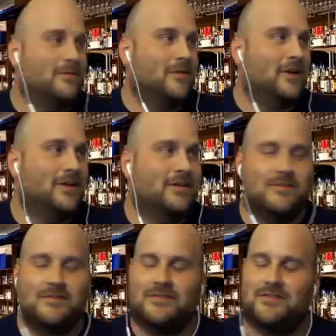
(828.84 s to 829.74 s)
Right.
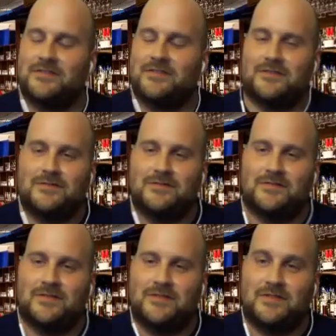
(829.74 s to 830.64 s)

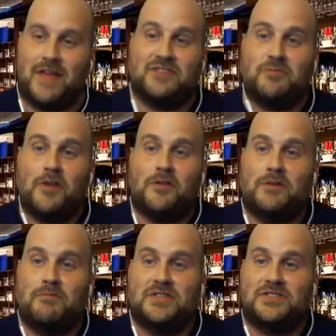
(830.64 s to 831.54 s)
That's why they're
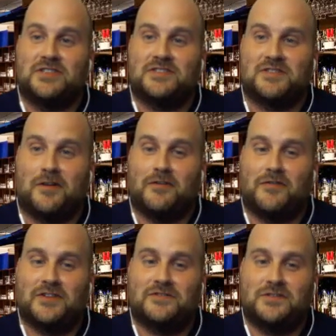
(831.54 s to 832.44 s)
in business. All the
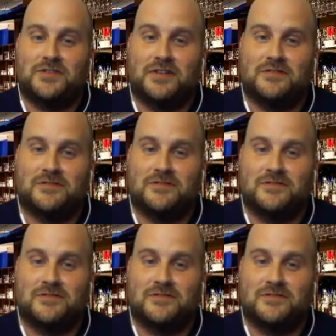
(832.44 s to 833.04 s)
fast food chains.